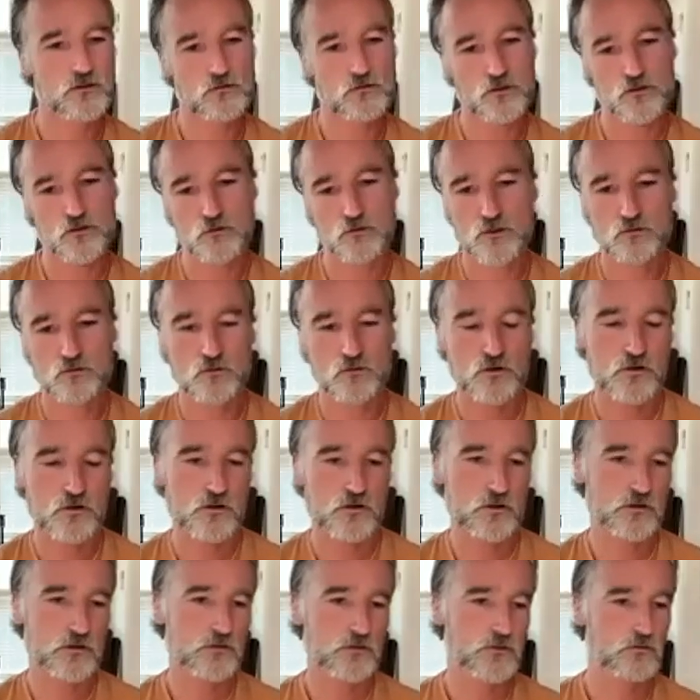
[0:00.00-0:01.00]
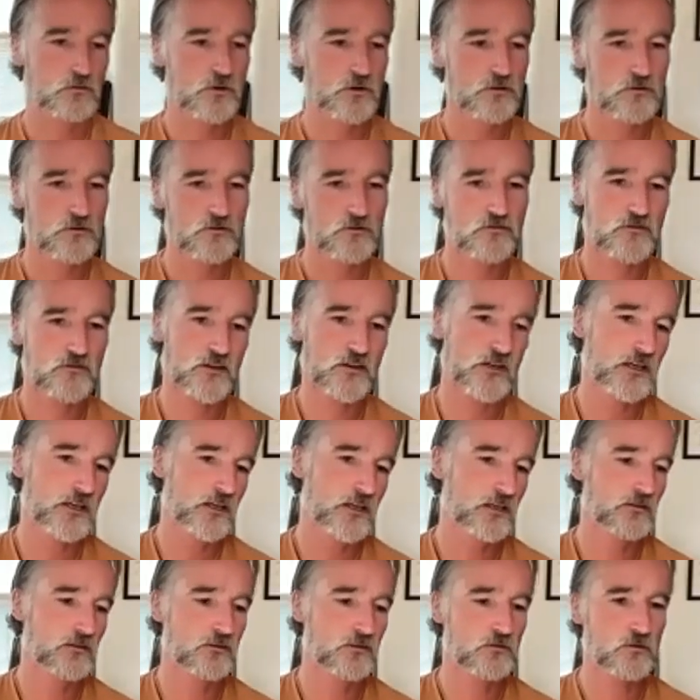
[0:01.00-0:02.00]
way we work, the way we
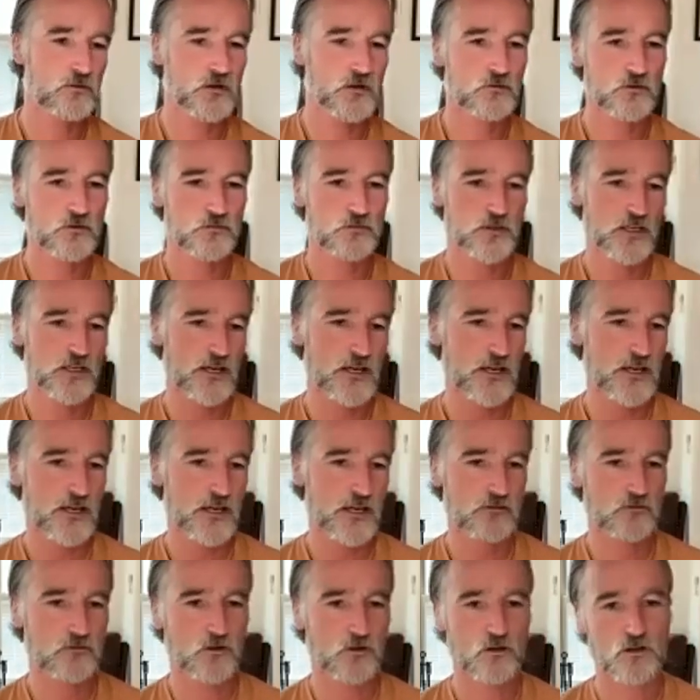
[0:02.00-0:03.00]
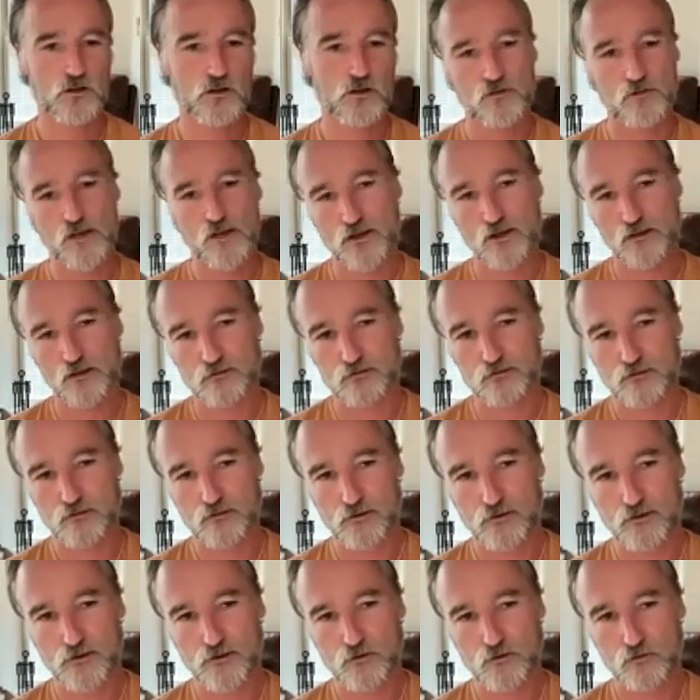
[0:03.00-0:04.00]
think, the way we behave, all of that.
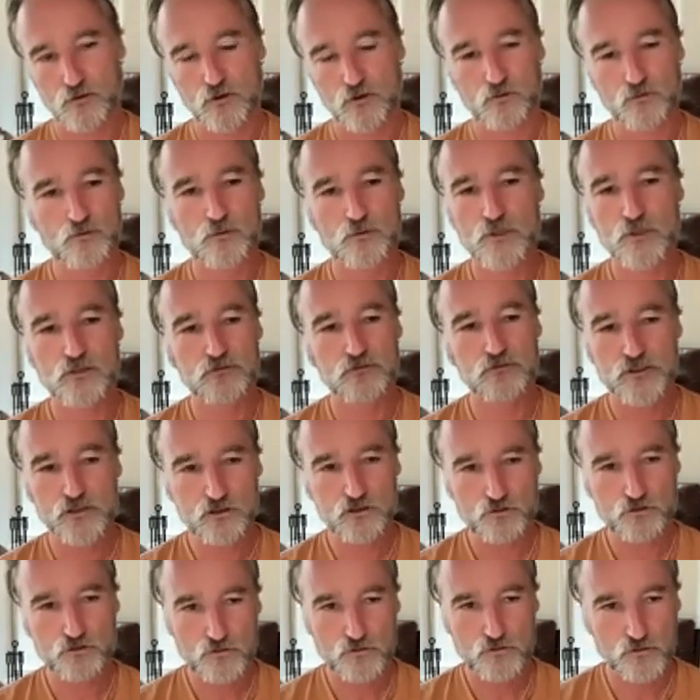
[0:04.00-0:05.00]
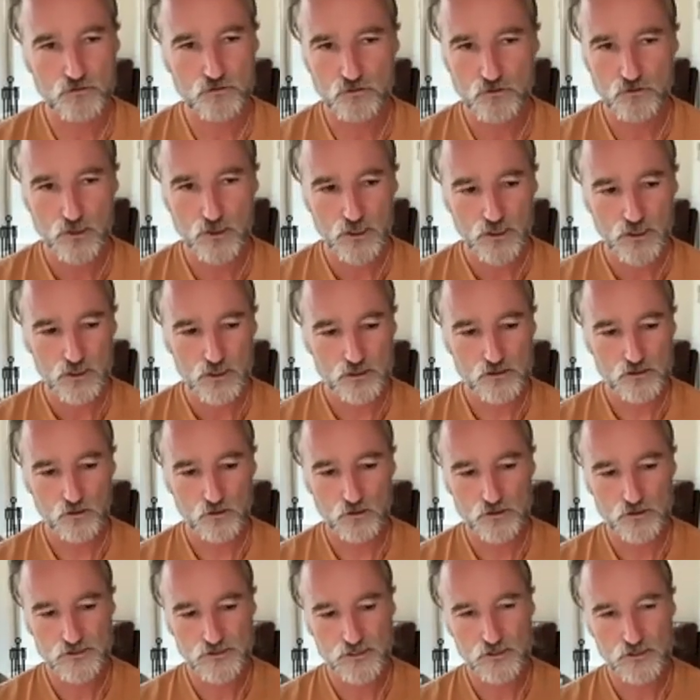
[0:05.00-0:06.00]
What we believe is true. It's
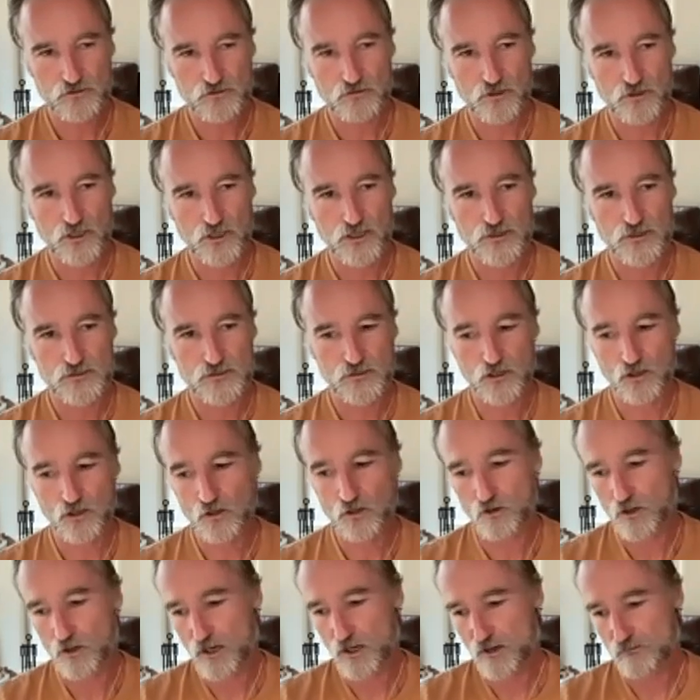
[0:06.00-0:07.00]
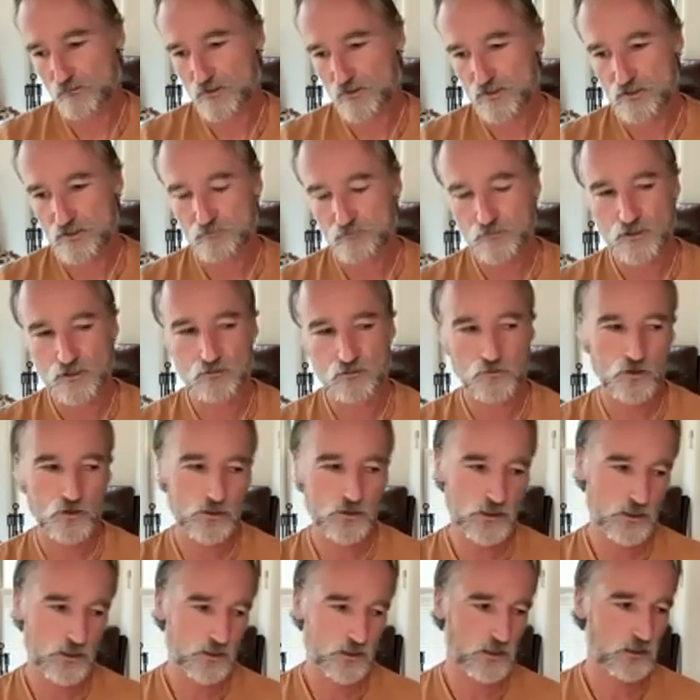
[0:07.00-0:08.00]
all centralized. Oh, I have a symptom.
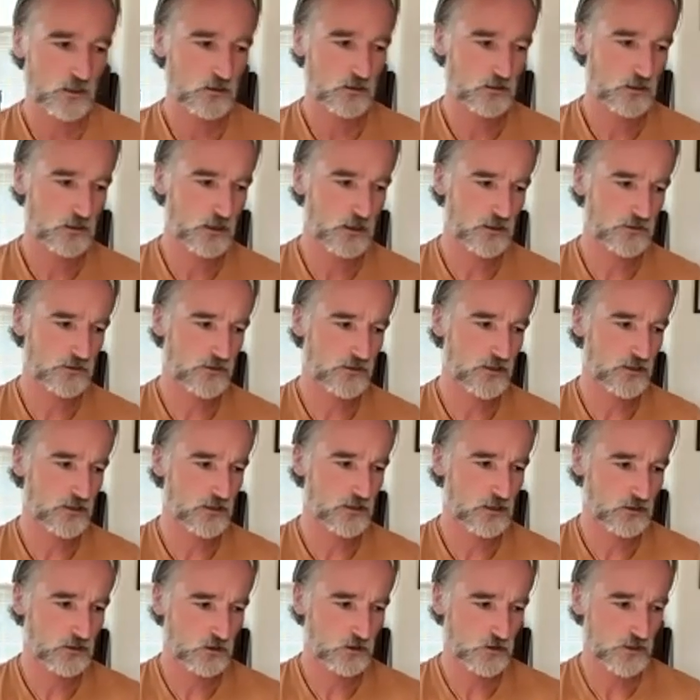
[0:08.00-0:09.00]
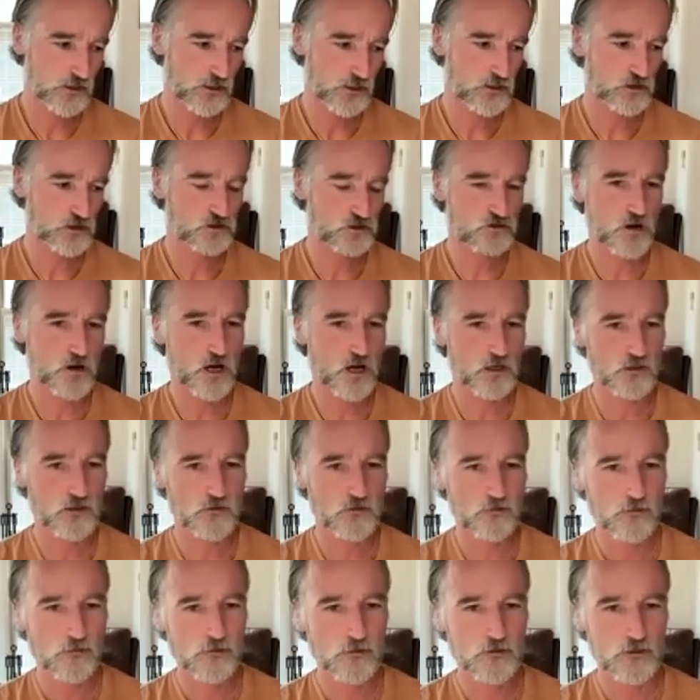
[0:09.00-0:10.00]
Okay, I'll go get a drug.
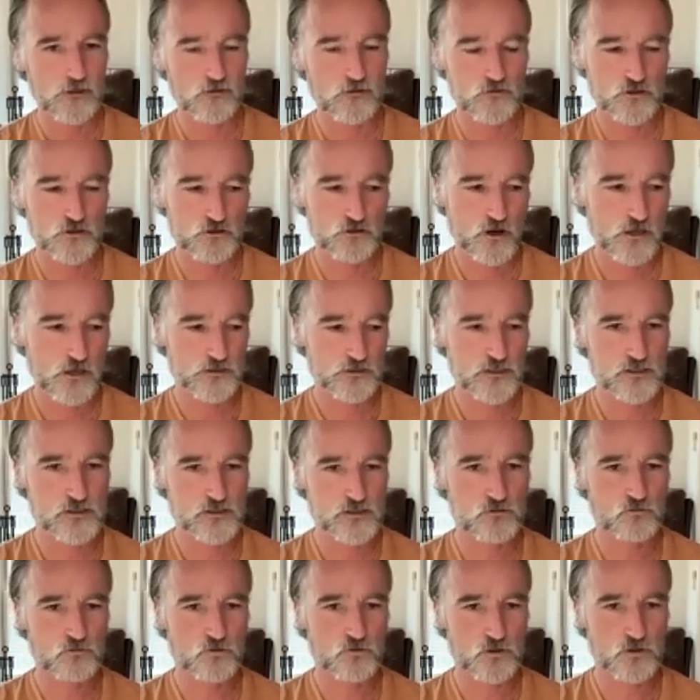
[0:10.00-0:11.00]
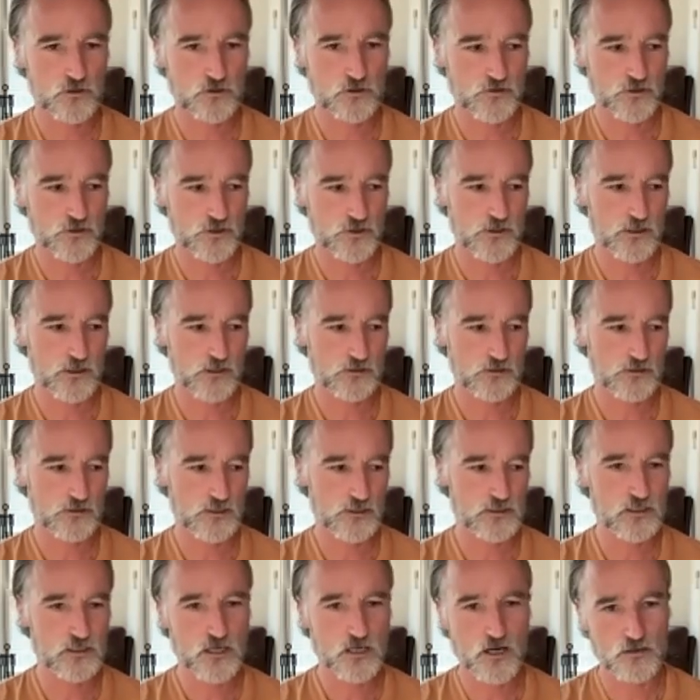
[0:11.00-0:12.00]
If the drug doesn't work, then I'll
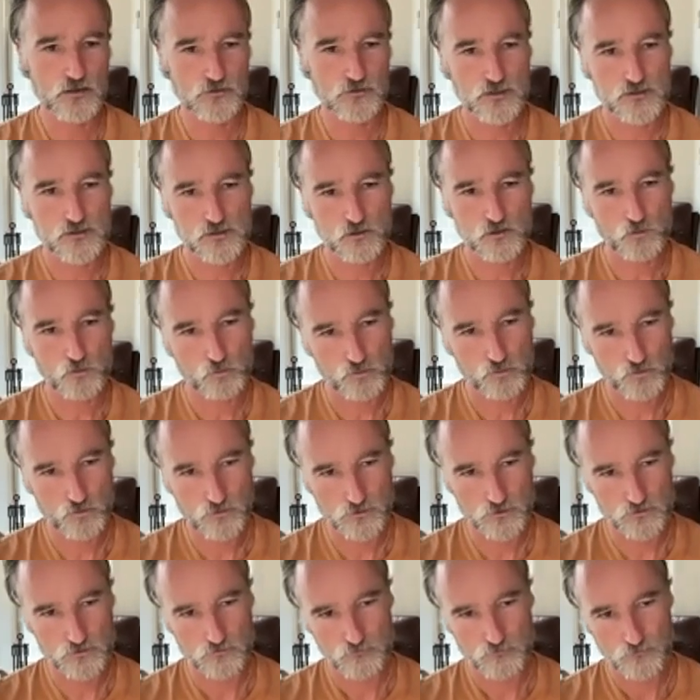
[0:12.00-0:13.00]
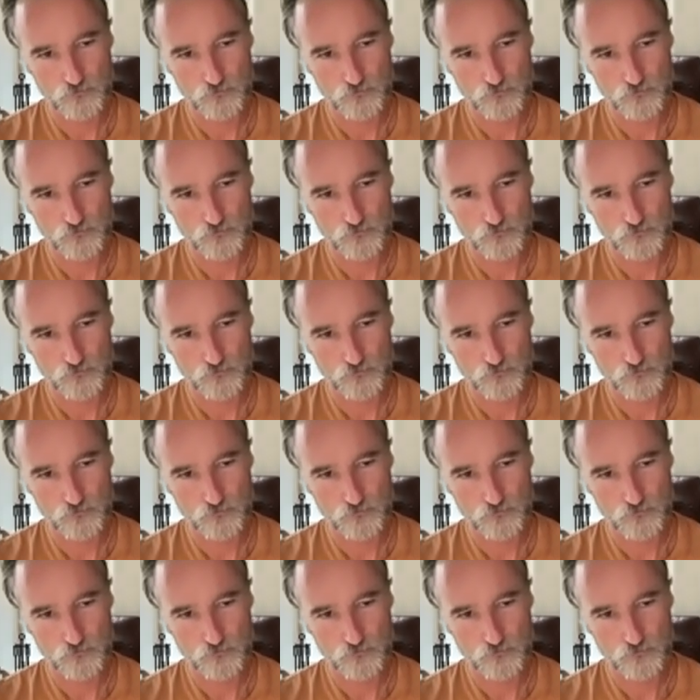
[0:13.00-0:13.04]
get cut at some point.